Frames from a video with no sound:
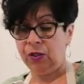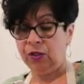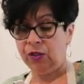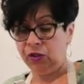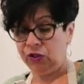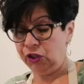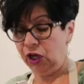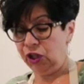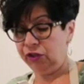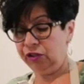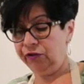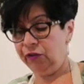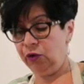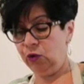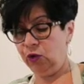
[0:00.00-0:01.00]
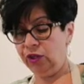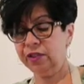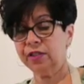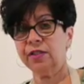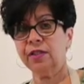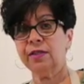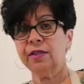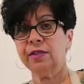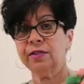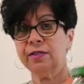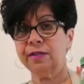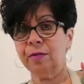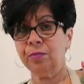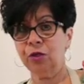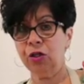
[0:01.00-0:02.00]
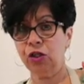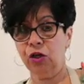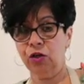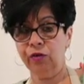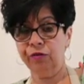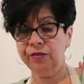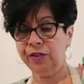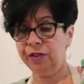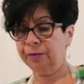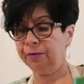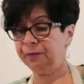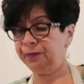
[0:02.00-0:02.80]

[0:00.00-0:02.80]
salt of course, some cloves,